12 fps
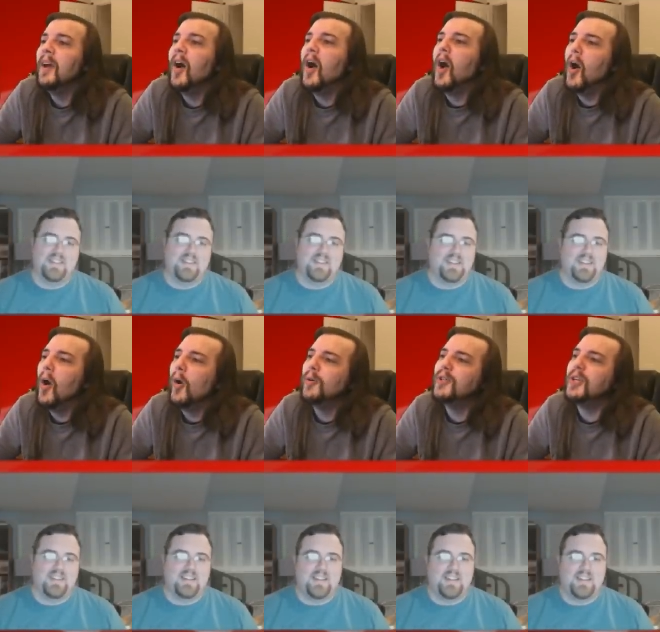Speaker 1: Oh,
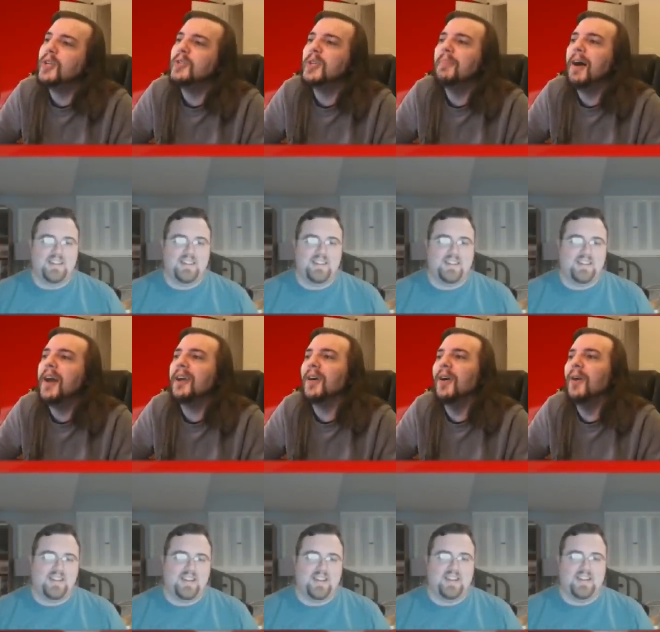cheesy Mike.
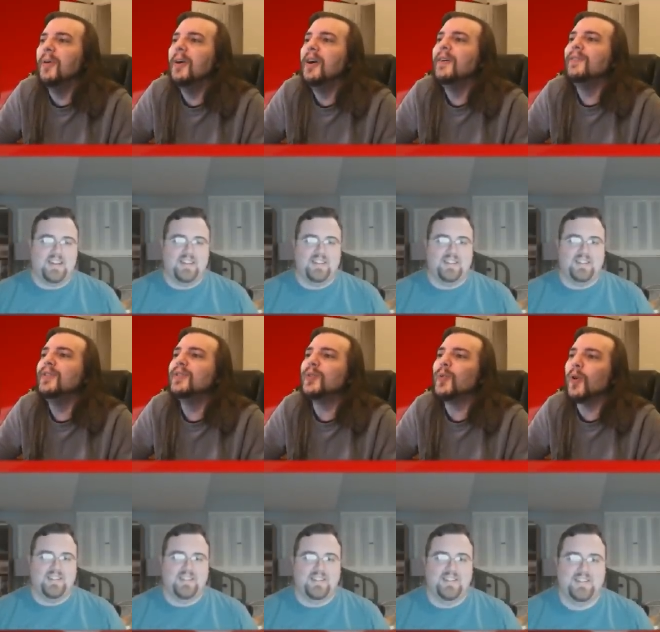Oh, this
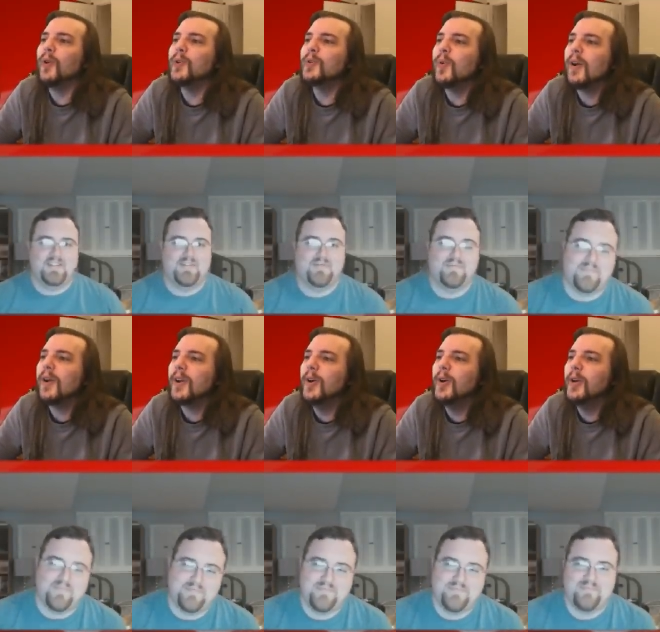squirrel was wearing a
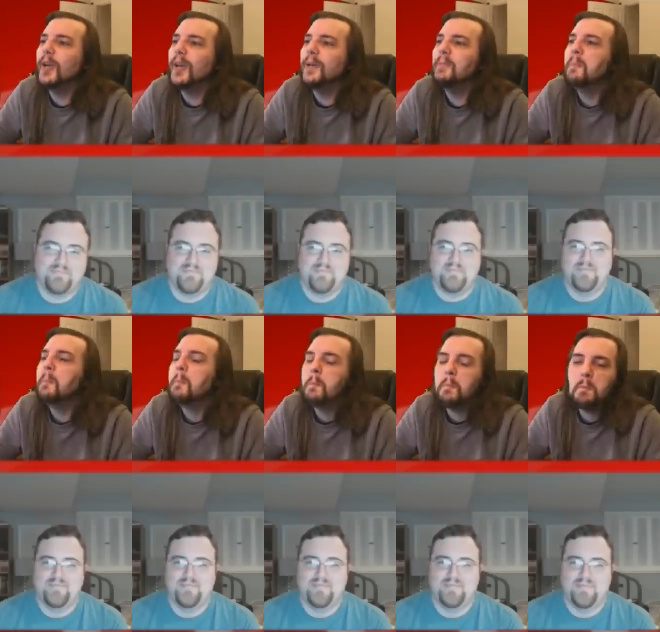hoodie.
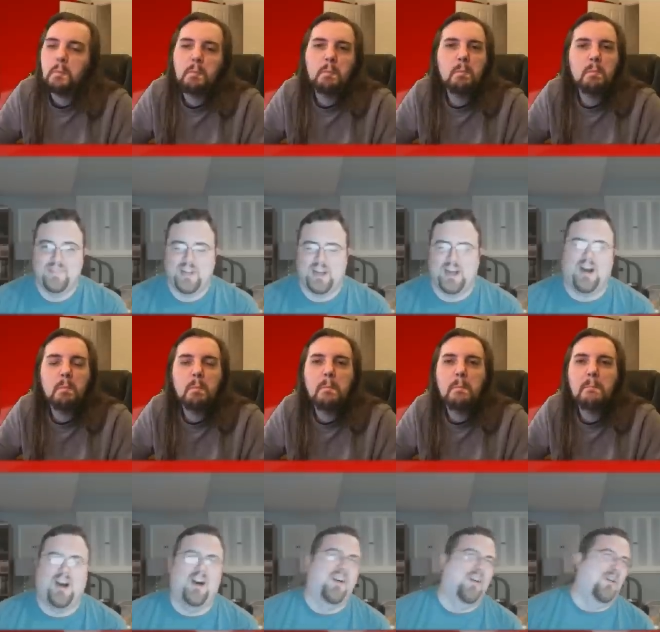
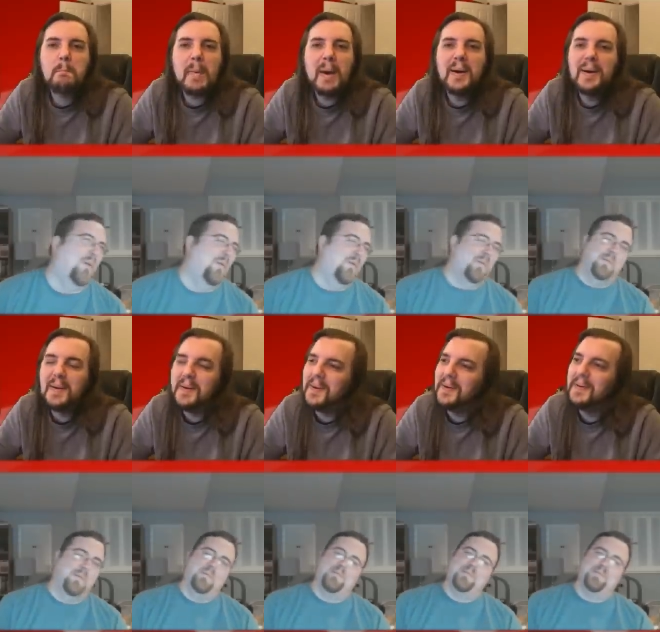
Speaker 2: Oh.
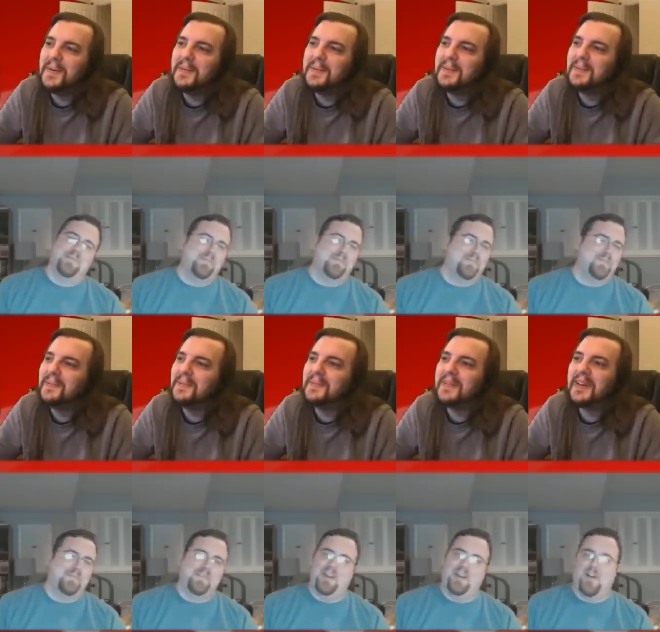Oh.
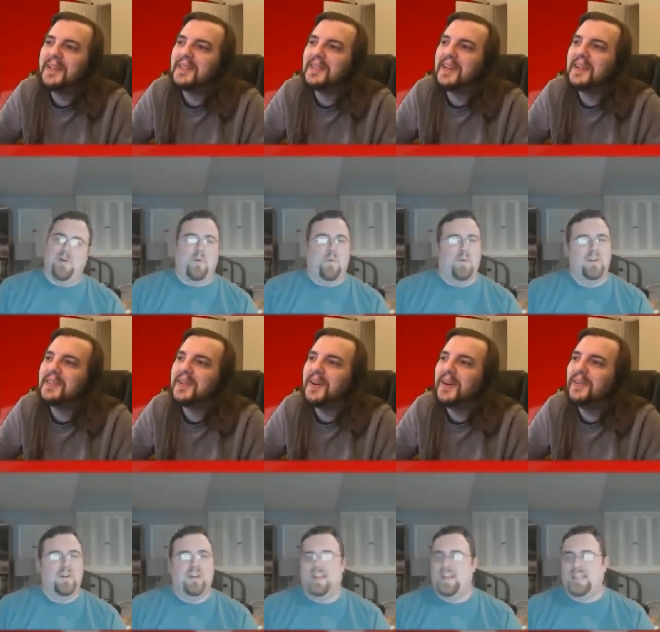That's oh, that's
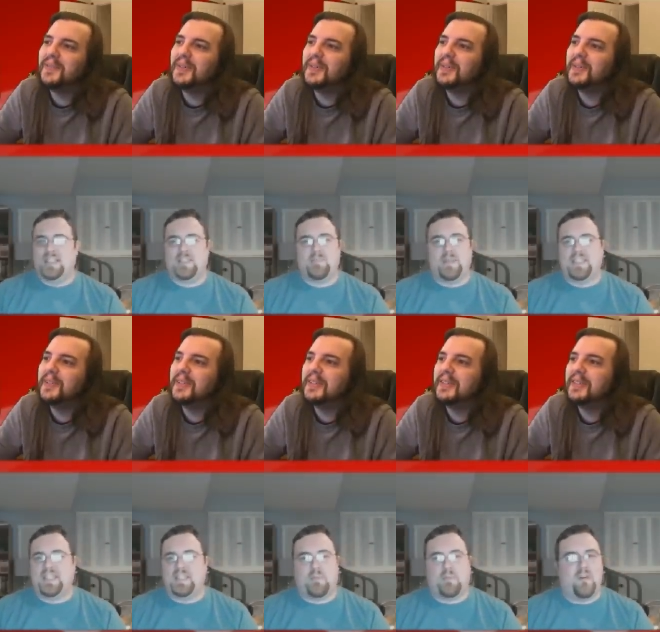awful. That's species
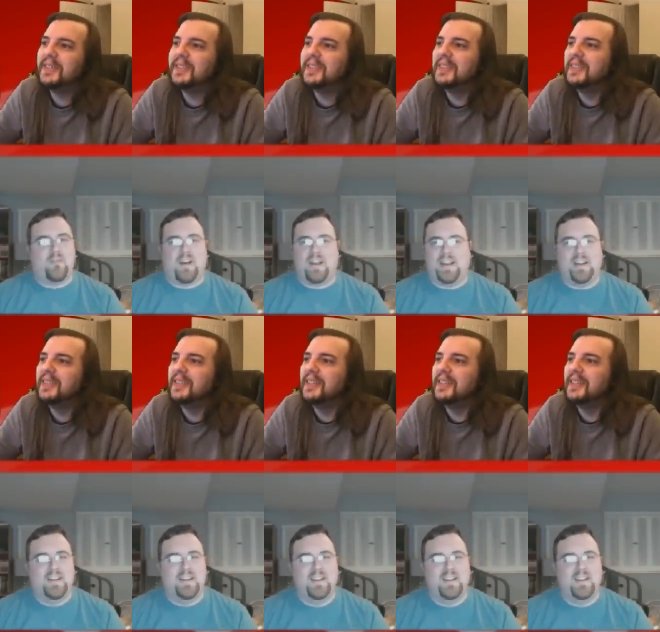profiling.